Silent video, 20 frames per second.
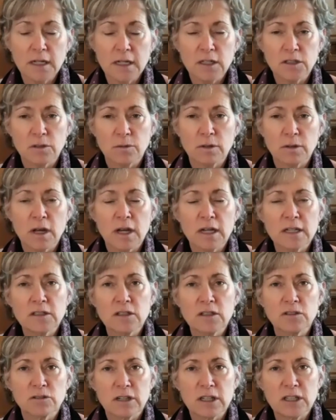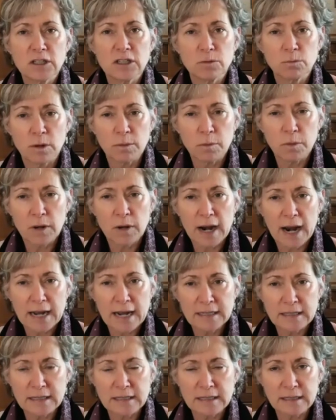So in concentration, we're
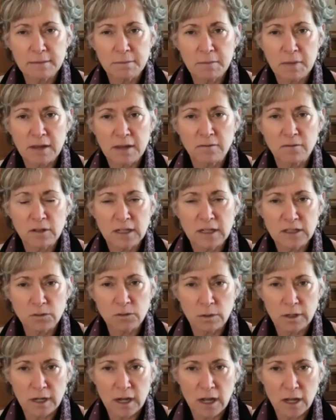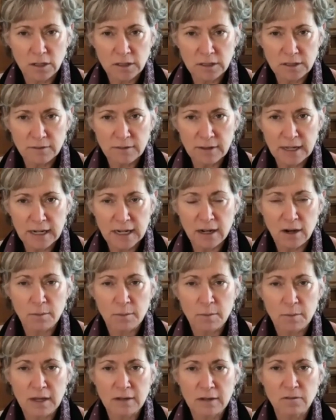practicing mindfulness, we're cultivating our
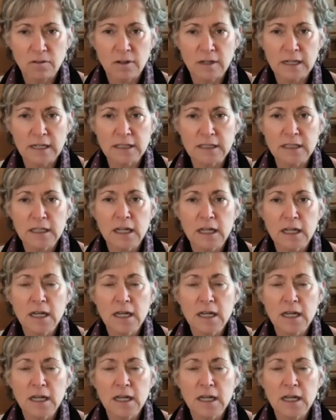mindfulness,